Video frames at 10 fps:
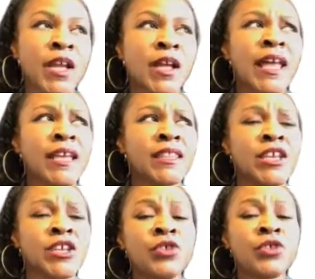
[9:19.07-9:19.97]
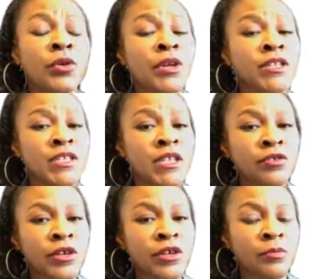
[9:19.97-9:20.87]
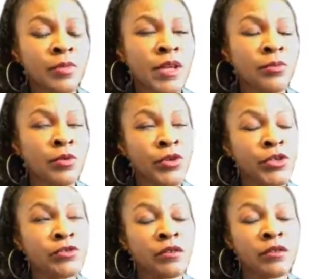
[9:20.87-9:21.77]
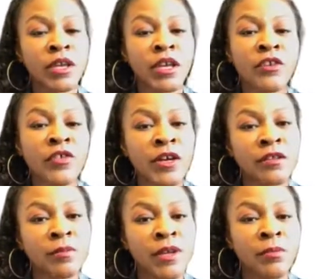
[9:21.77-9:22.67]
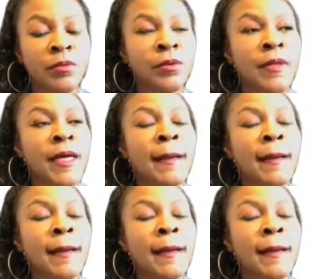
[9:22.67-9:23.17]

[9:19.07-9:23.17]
like that you don't consider other people or you don't care for other people,